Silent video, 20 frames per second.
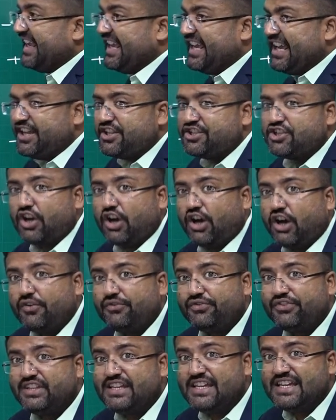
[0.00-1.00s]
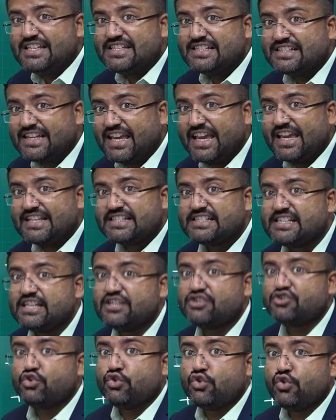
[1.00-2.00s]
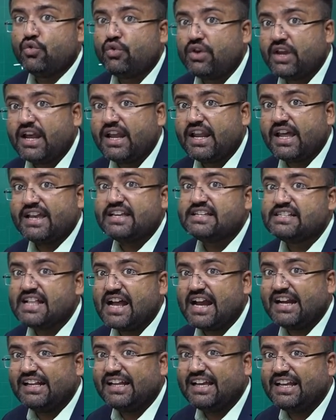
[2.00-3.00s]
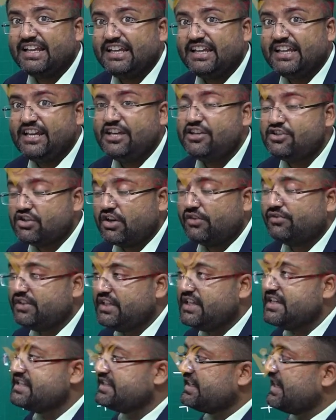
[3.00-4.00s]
each of these cases, do you realize that in each of these